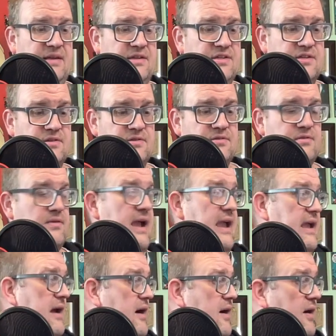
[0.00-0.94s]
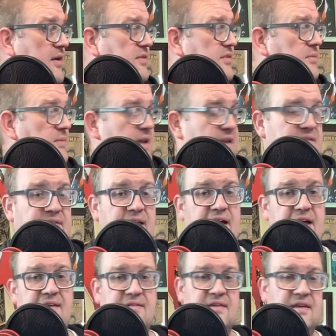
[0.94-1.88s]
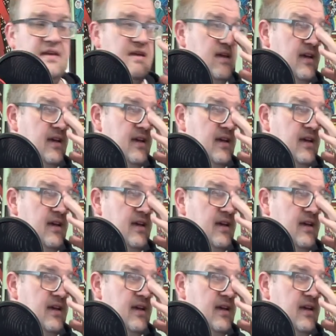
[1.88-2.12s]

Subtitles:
mean, straight awesomeness, guys.